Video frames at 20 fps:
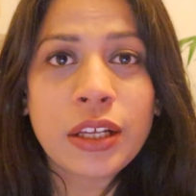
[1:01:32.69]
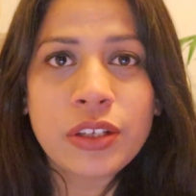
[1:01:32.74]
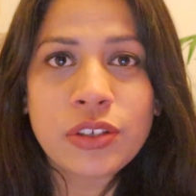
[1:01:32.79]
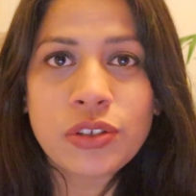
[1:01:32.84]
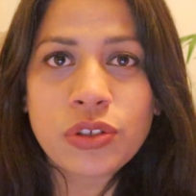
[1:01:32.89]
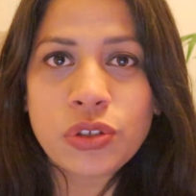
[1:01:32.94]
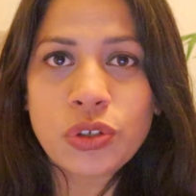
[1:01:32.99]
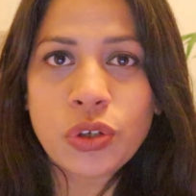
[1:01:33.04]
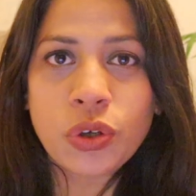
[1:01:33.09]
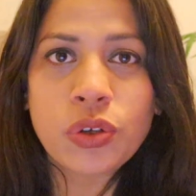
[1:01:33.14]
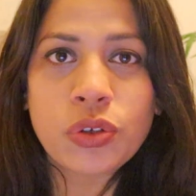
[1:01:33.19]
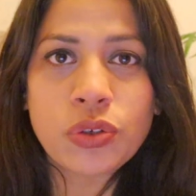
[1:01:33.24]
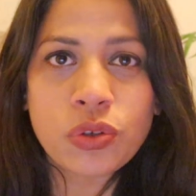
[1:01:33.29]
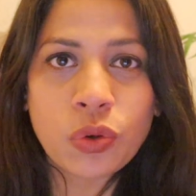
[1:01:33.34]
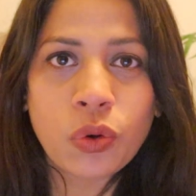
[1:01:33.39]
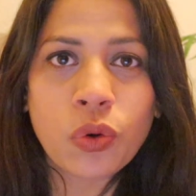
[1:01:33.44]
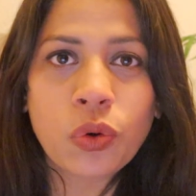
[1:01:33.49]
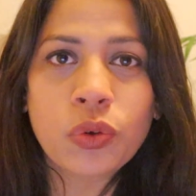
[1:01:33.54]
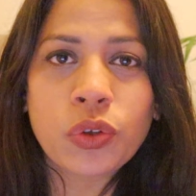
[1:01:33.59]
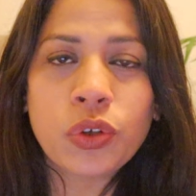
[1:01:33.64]

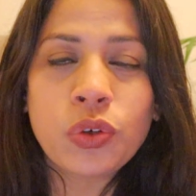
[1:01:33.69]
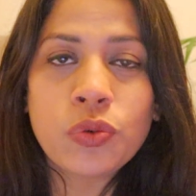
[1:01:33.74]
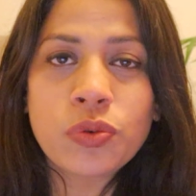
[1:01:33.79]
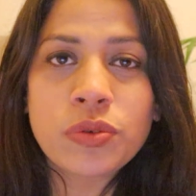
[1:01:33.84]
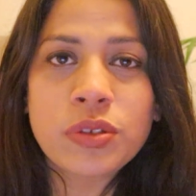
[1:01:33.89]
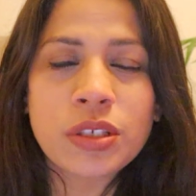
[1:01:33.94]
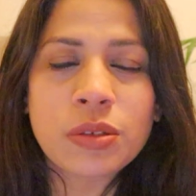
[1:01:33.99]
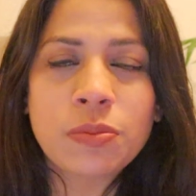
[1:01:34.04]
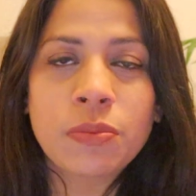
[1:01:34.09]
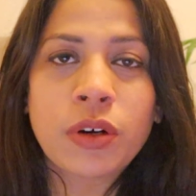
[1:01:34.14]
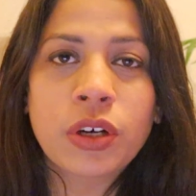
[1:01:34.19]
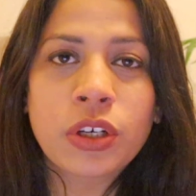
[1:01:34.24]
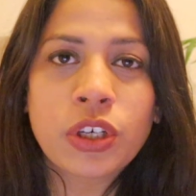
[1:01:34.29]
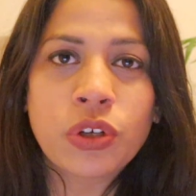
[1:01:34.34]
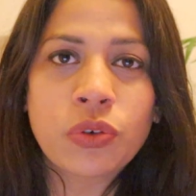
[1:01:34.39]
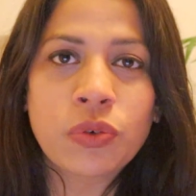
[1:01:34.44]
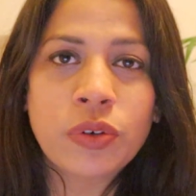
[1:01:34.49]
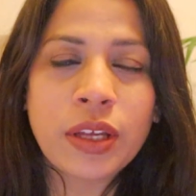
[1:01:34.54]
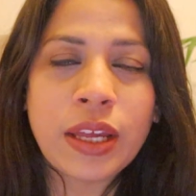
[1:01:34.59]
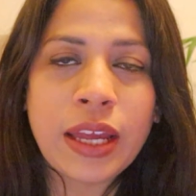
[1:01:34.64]
So use this
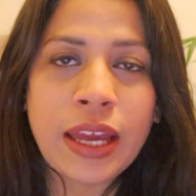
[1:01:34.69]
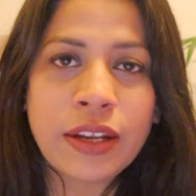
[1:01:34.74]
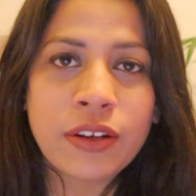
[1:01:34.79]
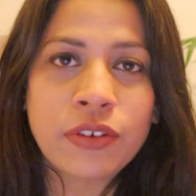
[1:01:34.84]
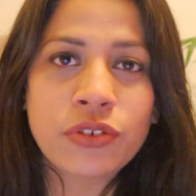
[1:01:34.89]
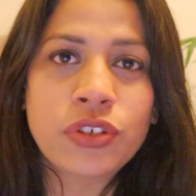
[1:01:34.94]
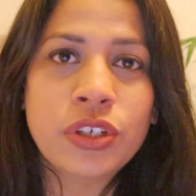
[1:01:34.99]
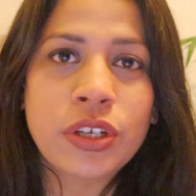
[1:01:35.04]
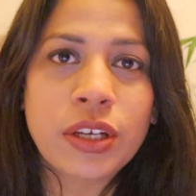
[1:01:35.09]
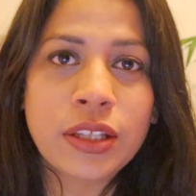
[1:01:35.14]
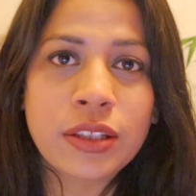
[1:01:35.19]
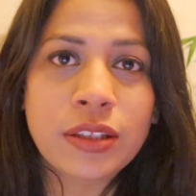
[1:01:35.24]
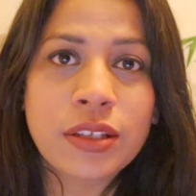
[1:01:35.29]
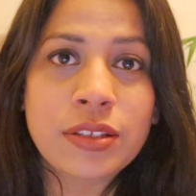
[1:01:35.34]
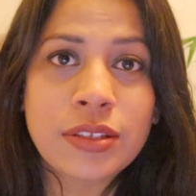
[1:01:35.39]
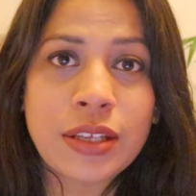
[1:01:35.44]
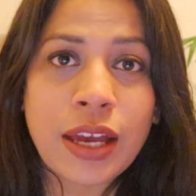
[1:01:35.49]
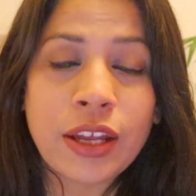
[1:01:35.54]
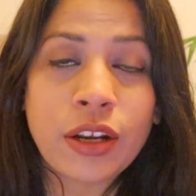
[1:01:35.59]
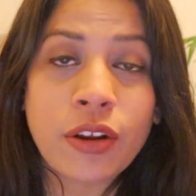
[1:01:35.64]
Mercury energy in the
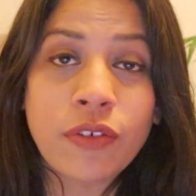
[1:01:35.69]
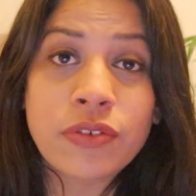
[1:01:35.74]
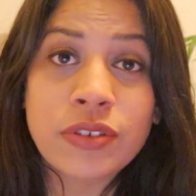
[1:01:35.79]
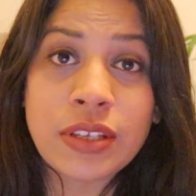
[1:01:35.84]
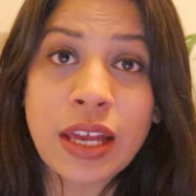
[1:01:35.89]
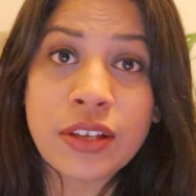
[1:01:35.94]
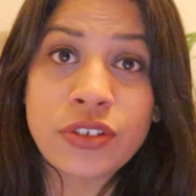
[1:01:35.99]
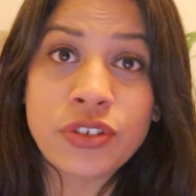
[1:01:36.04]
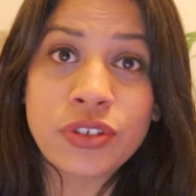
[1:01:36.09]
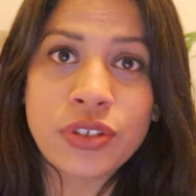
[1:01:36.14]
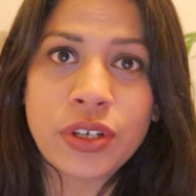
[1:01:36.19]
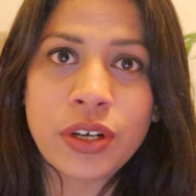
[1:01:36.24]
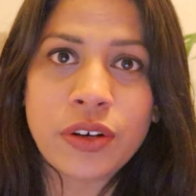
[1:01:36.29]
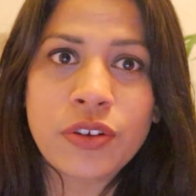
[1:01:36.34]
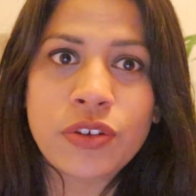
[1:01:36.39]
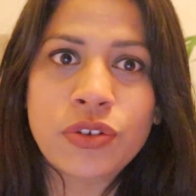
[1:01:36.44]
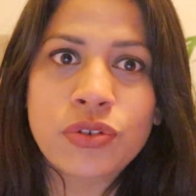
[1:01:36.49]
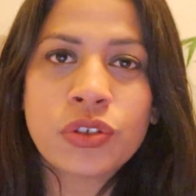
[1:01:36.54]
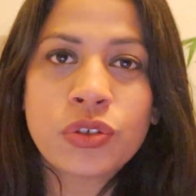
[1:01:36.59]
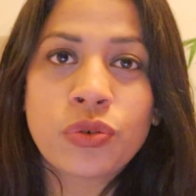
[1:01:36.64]
sign of
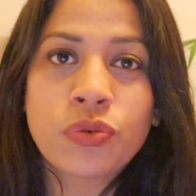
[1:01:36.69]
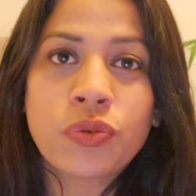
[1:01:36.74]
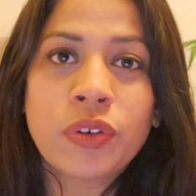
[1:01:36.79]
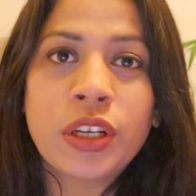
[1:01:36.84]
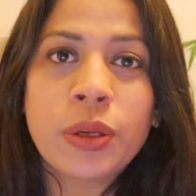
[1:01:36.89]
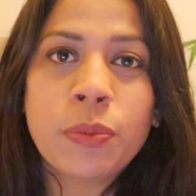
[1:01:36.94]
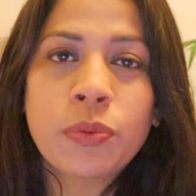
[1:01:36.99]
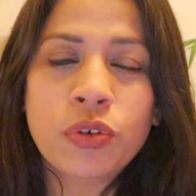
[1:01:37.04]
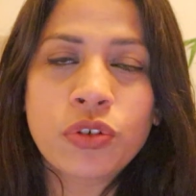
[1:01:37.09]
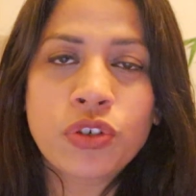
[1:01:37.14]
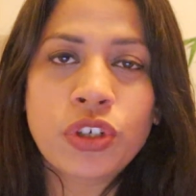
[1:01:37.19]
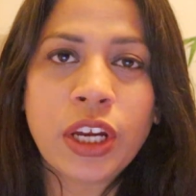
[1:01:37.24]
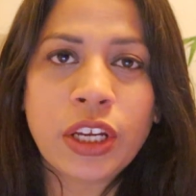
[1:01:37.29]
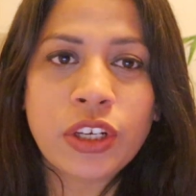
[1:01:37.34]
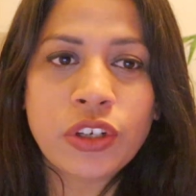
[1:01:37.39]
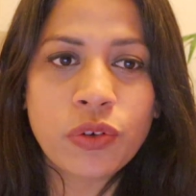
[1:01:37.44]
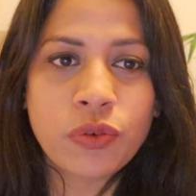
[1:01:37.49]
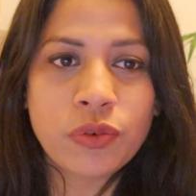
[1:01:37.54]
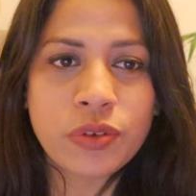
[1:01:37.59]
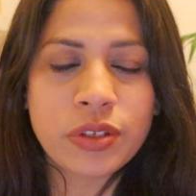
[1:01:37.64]
Sagittarius to really
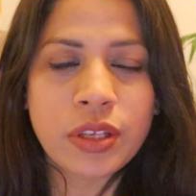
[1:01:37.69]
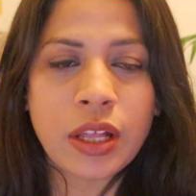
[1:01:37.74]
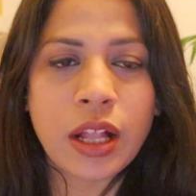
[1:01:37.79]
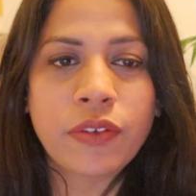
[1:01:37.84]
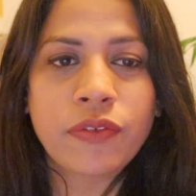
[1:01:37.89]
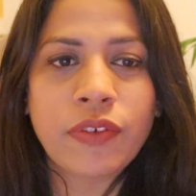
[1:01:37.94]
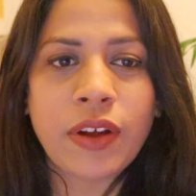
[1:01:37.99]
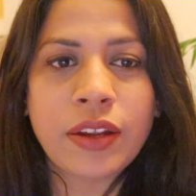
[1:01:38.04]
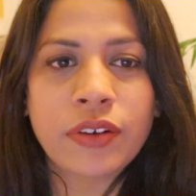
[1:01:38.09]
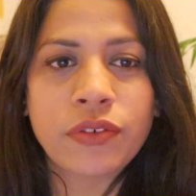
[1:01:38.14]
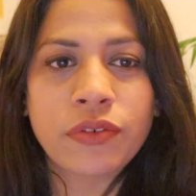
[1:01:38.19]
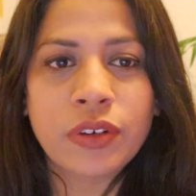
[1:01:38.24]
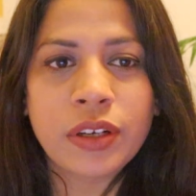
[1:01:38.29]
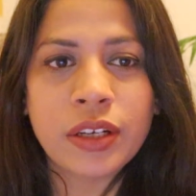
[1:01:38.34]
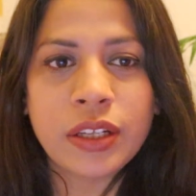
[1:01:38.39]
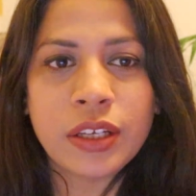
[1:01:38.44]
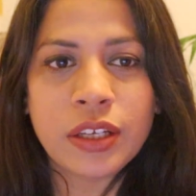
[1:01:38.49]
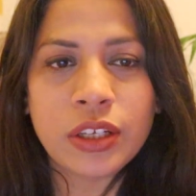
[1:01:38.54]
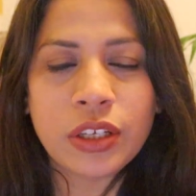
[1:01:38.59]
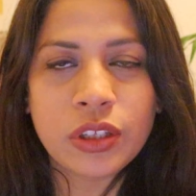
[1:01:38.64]
project yourself, and
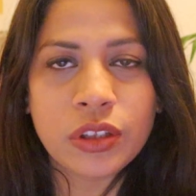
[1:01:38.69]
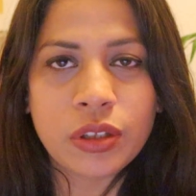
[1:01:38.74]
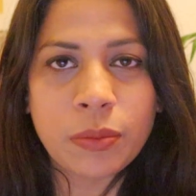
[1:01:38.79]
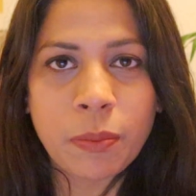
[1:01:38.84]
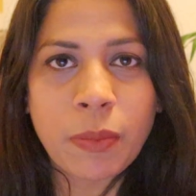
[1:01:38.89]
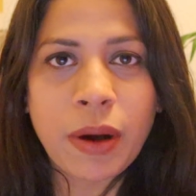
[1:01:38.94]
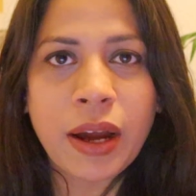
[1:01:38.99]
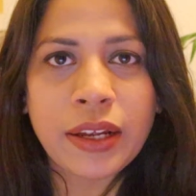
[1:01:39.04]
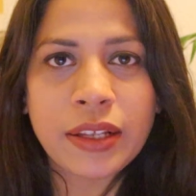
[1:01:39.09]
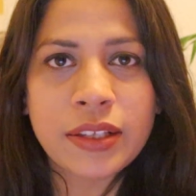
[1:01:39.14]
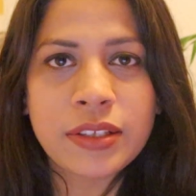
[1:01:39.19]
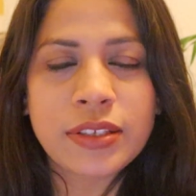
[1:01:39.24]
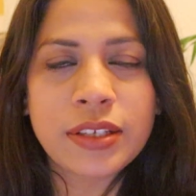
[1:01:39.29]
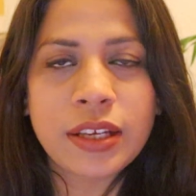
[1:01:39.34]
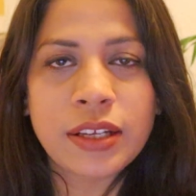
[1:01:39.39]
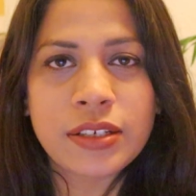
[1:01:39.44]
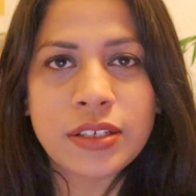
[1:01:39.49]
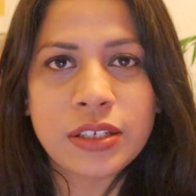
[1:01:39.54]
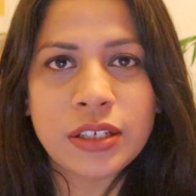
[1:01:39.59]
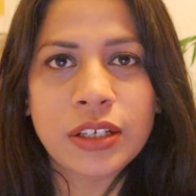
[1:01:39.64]
really the
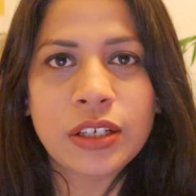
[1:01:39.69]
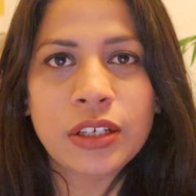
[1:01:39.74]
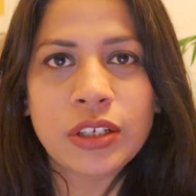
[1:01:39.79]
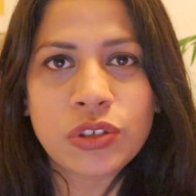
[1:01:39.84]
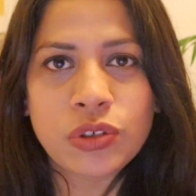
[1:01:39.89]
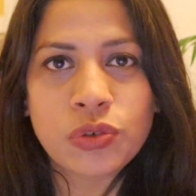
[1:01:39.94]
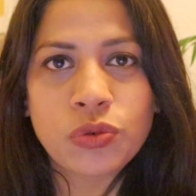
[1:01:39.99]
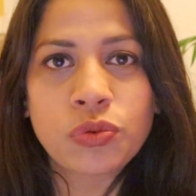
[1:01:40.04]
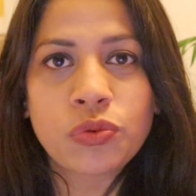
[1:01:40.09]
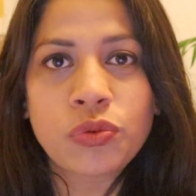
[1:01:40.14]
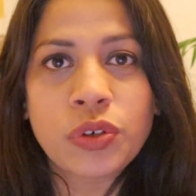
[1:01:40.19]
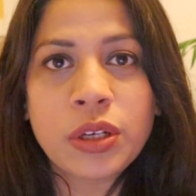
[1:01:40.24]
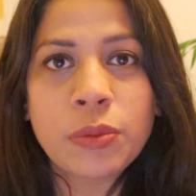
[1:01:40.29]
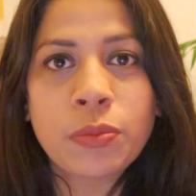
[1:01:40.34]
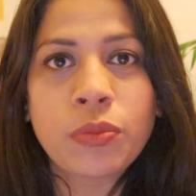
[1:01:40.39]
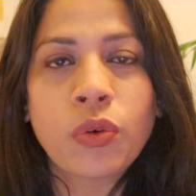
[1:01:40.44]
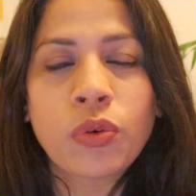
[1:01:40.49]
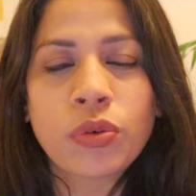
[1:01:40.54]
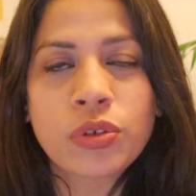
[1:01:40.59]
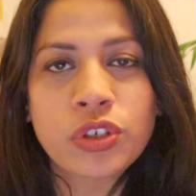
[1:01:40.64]
mindset, to
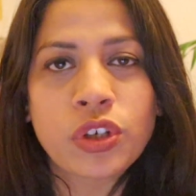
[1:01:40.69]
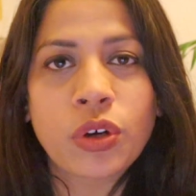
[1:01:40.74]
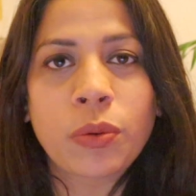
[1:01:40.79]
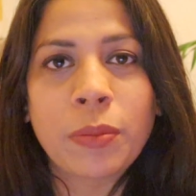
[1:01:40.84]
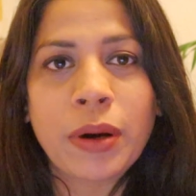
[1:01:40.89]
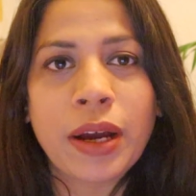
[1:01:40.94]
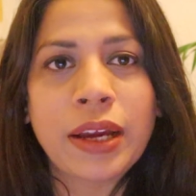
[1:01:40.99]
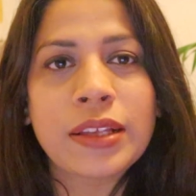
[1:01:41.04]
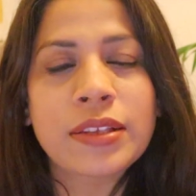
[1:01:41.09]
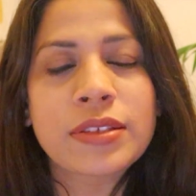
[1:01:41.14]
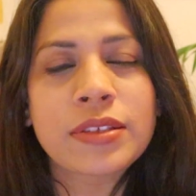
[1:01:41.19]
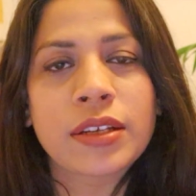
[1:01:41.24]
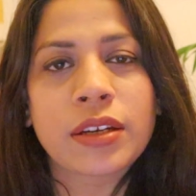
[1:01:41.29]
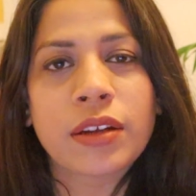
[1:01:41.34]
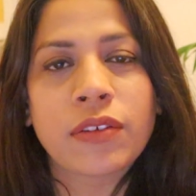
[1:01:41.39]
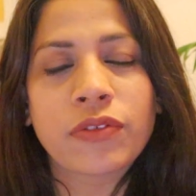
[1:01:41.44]
remold your mindset.